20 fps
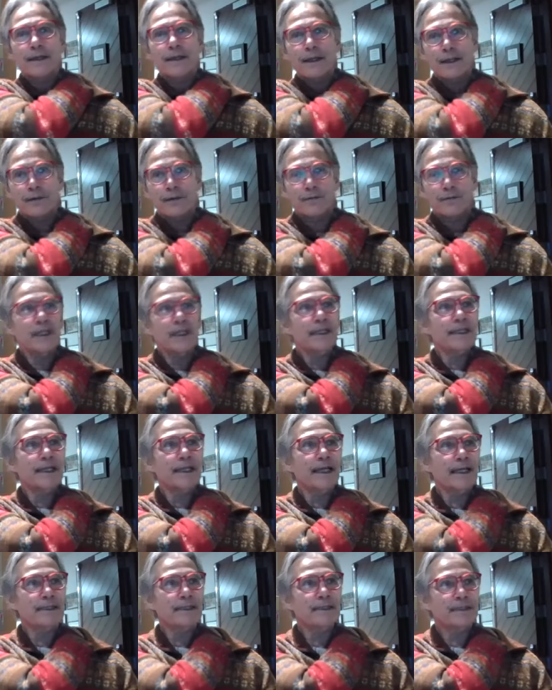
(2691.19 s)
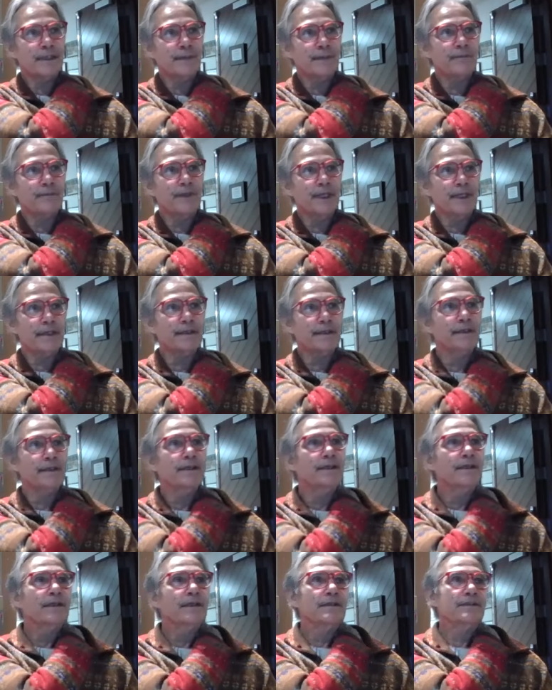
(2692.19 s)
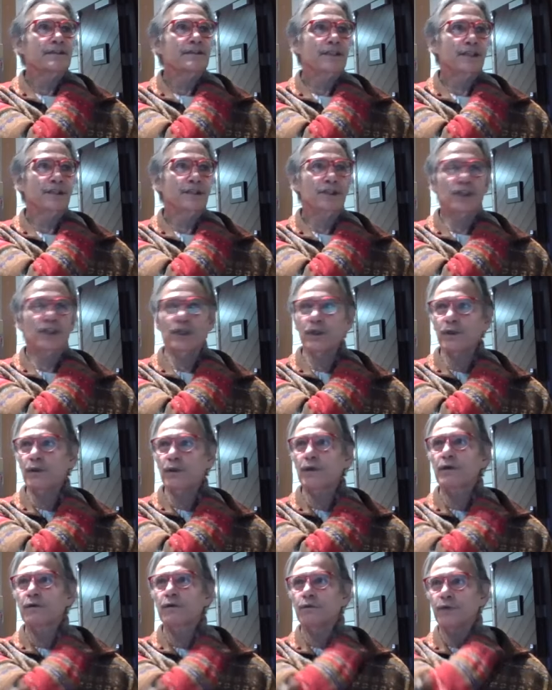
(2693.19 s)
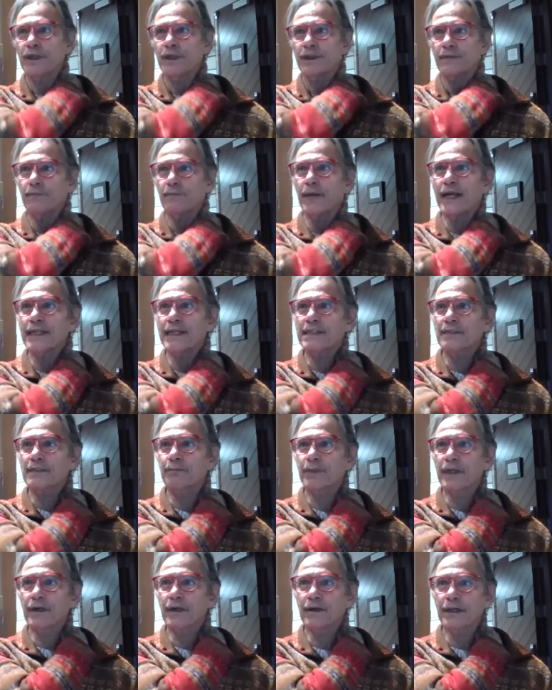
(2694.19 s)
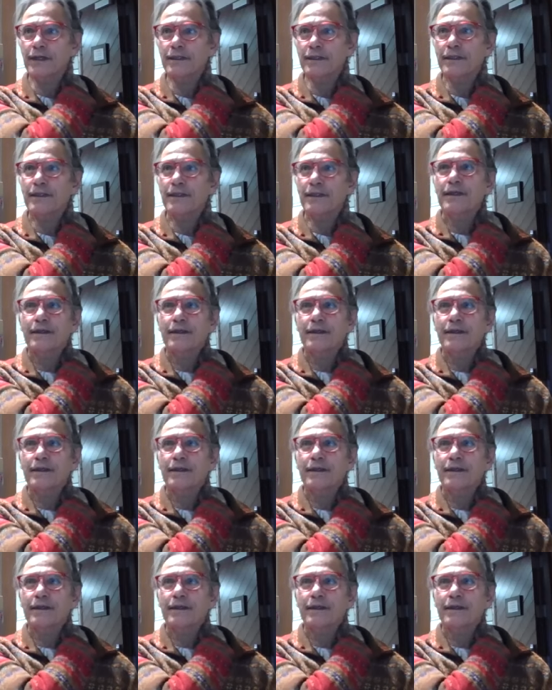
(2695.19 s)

uh, really has something to do with my spirit,